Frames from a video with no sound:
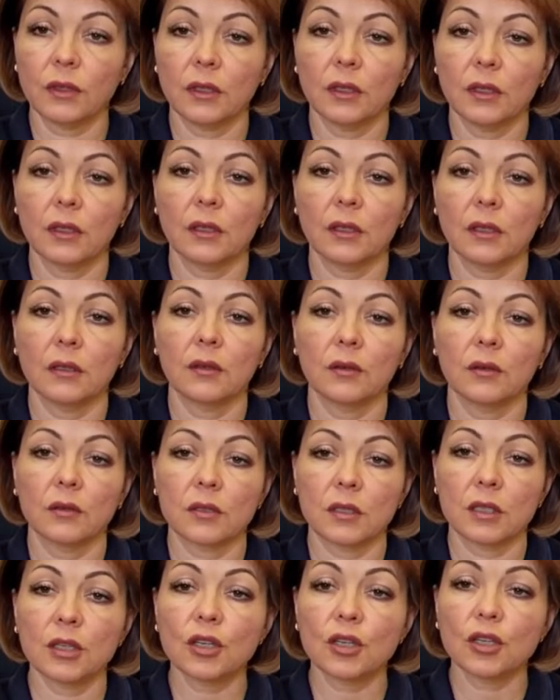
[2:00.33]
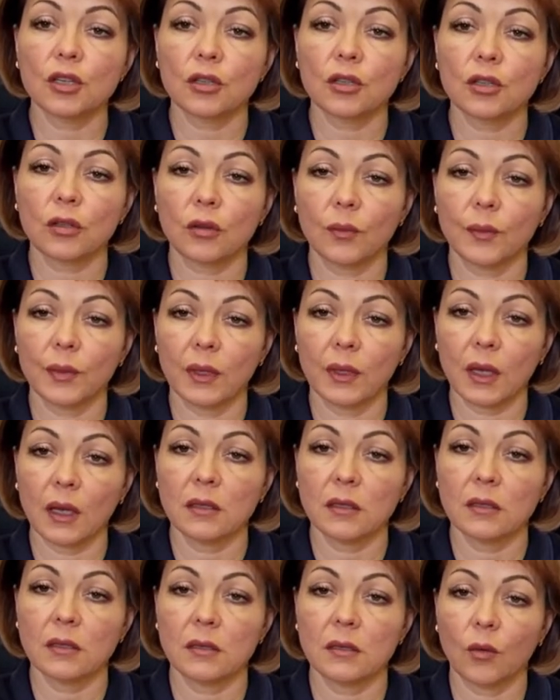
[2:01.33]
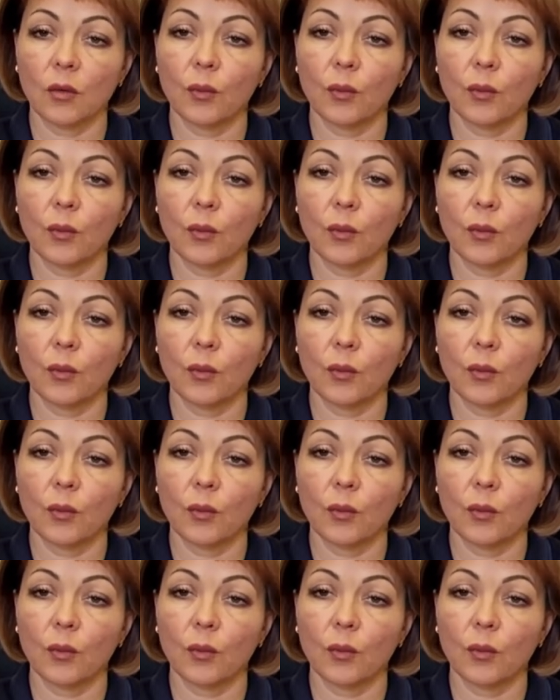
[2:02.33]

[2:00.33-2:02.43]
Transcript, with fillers: we had five airstrikes